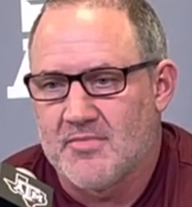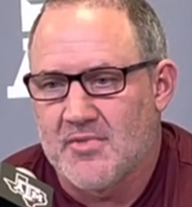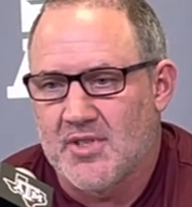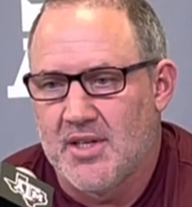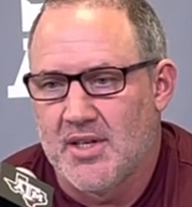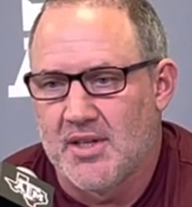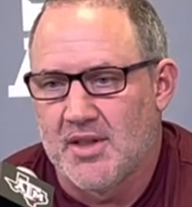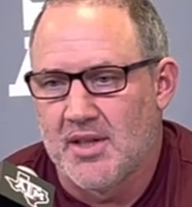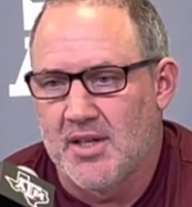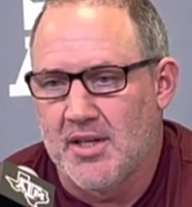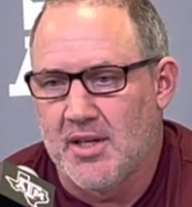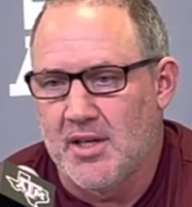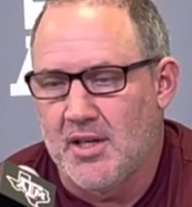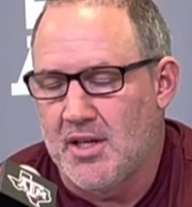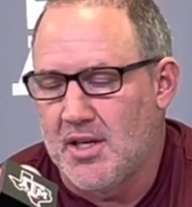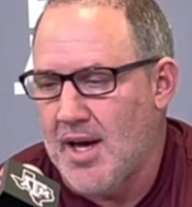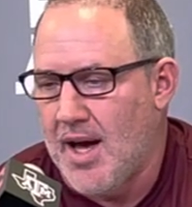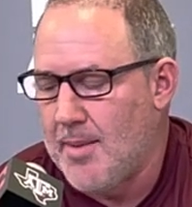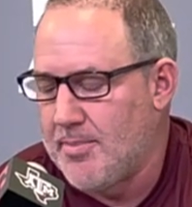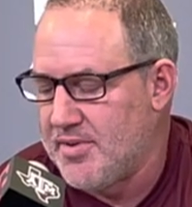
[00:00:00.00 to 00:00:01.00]
in
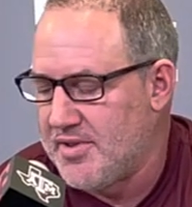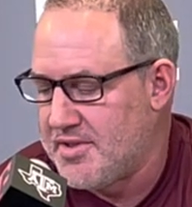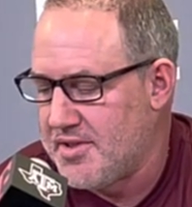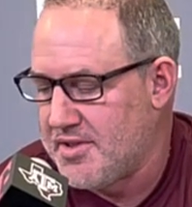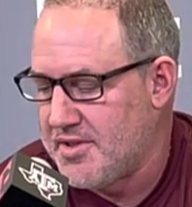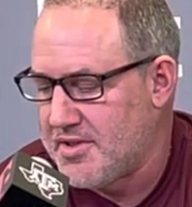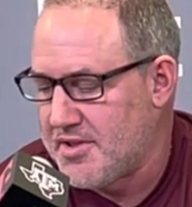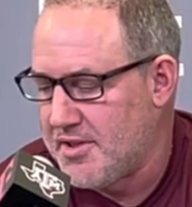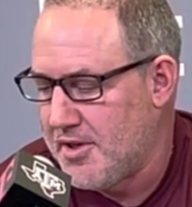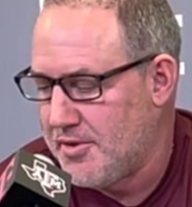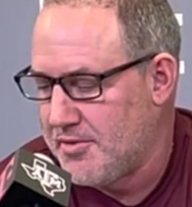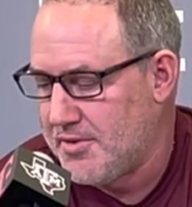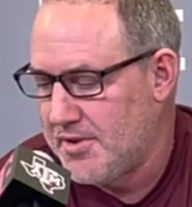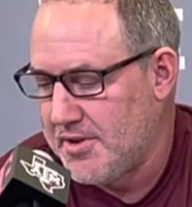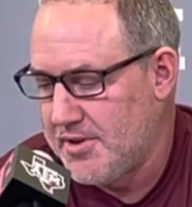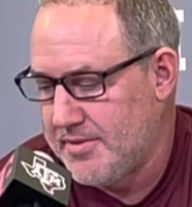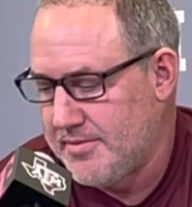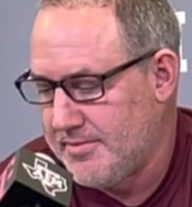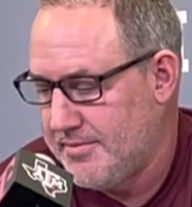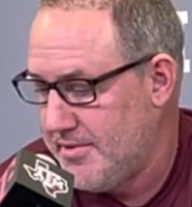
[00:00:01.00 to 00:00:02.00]
league competition
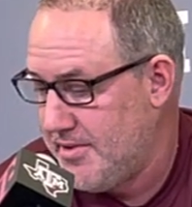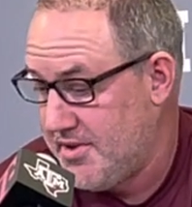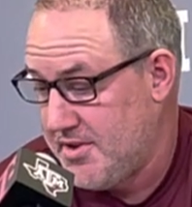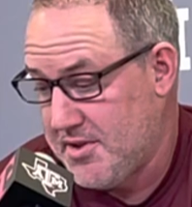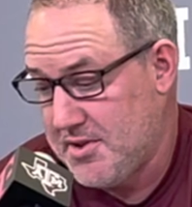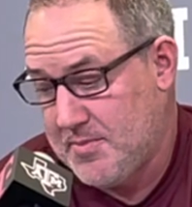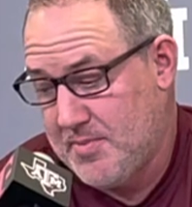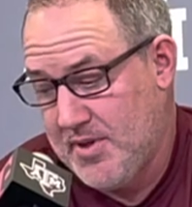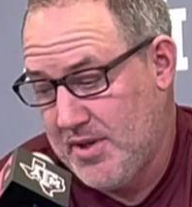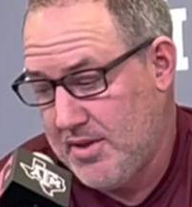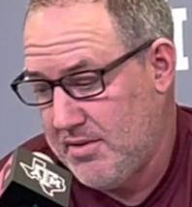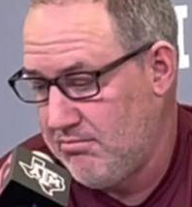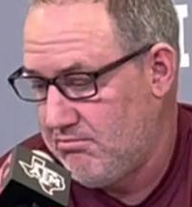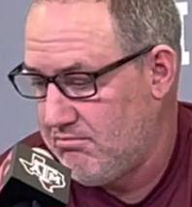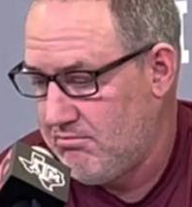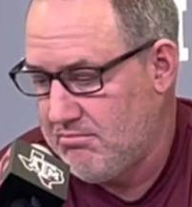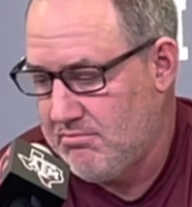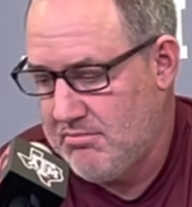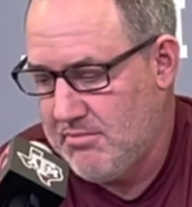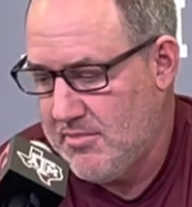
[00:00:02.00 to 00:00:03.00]
only. He's just been
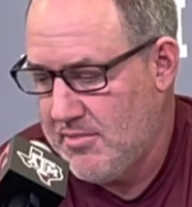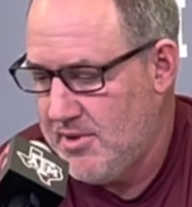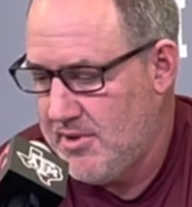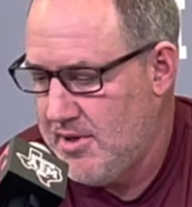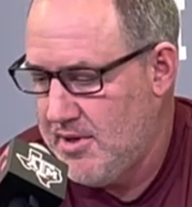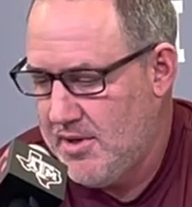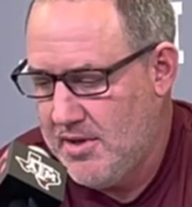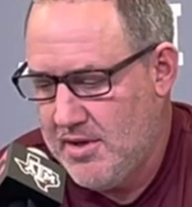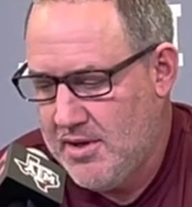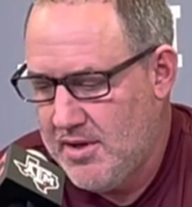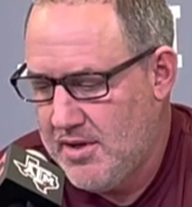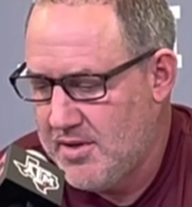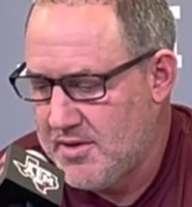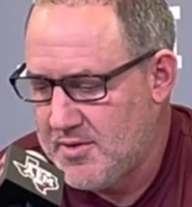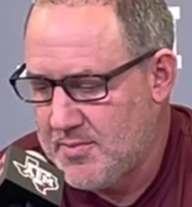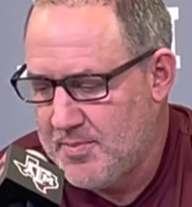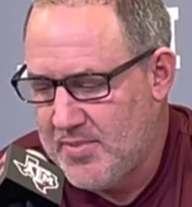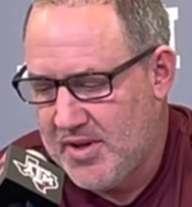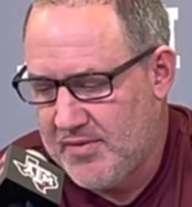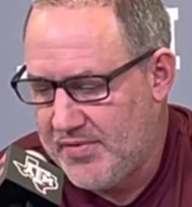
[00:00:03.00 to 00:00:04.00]

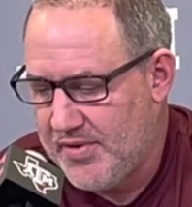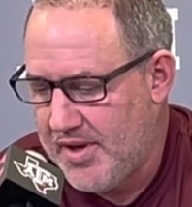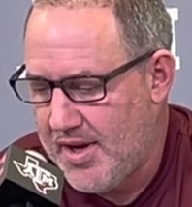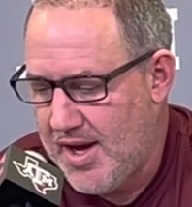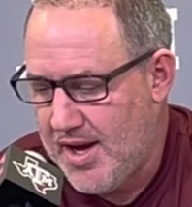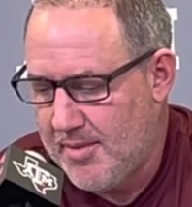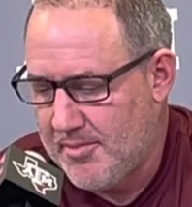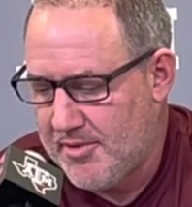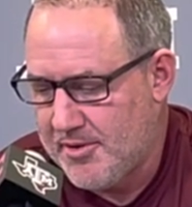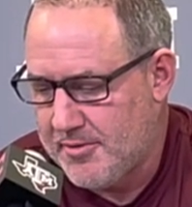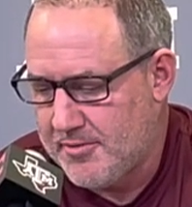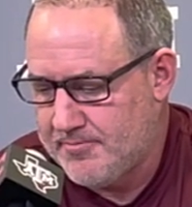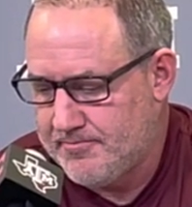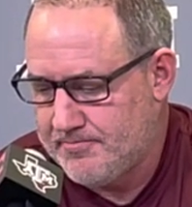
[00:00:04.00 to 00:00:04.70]
phenomenal.